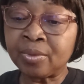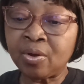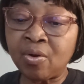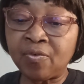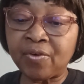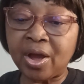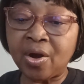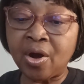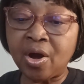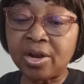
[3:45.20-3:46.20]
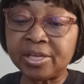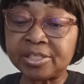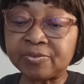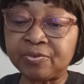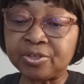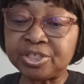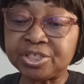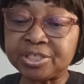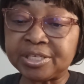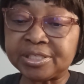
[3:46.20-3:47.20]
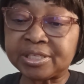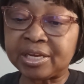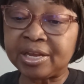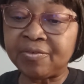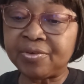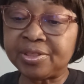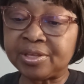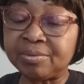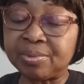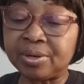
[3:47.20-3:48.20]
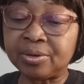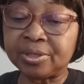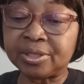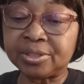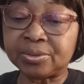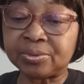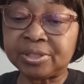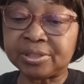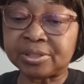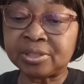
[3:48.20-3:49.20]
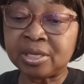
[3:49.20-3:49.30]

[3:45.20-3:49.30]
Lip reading: over all its furnishings and everything belonging to it.